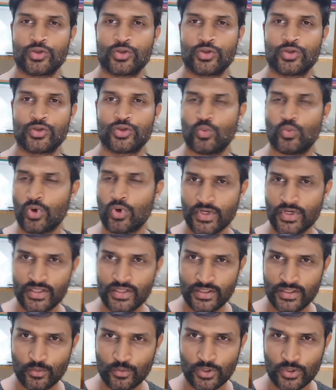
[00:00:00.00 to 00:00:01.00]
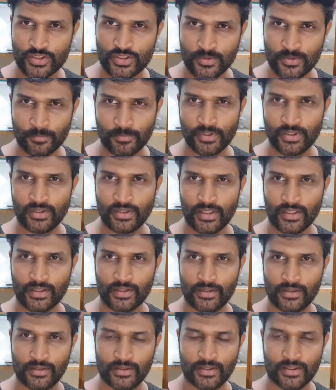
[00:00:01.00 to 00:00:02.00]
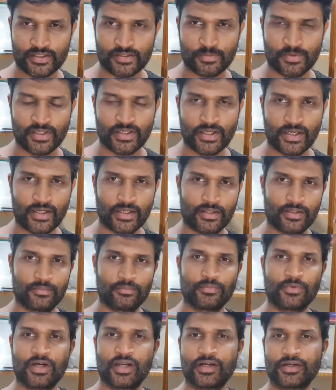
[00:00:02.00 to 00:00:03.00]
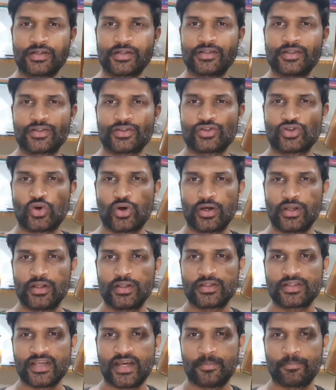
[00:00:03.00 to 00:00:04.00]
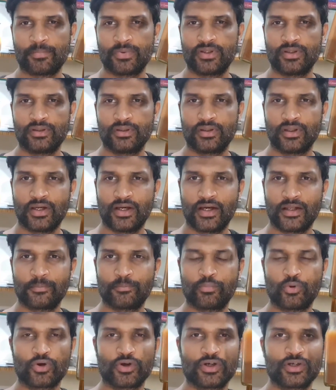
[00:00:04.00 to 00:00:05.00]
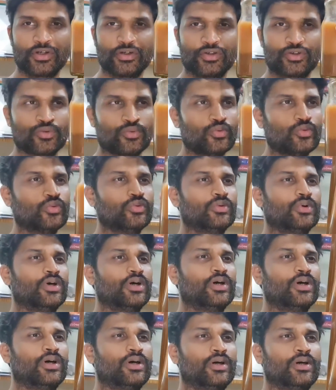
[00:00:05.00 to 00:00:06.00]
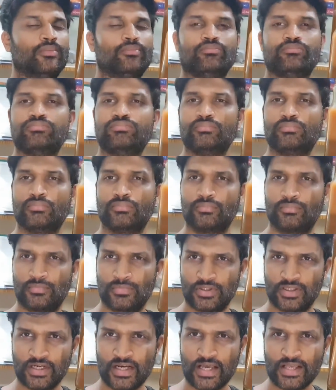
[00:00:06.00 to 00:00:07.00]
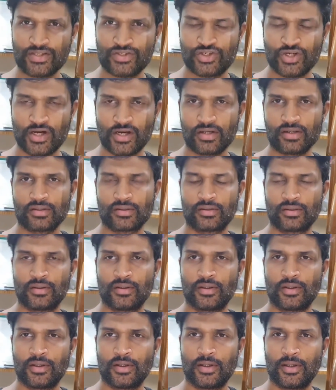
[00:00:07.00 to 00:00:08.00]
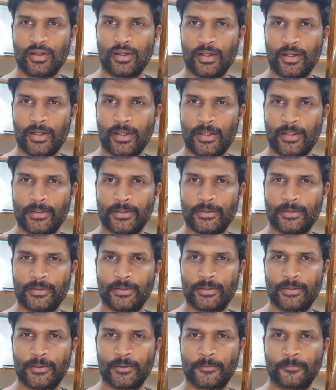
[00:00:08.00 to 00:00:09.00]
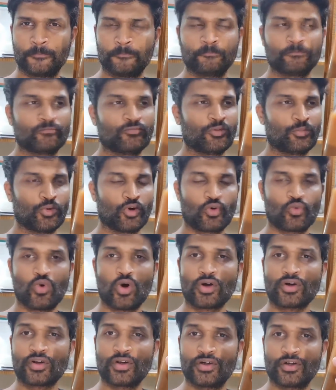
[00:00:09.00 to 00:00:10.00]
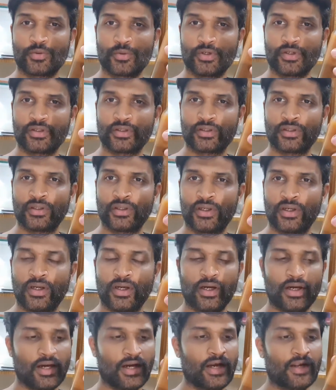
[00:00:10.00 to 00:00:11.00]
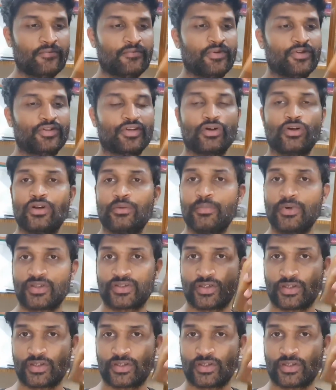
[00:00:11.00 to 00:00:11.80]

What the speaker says: what I did was simple. Like earlier explained, I collected the soil sample and poured it into a glass jar, and we poured water into it, and we thoroughly mix it.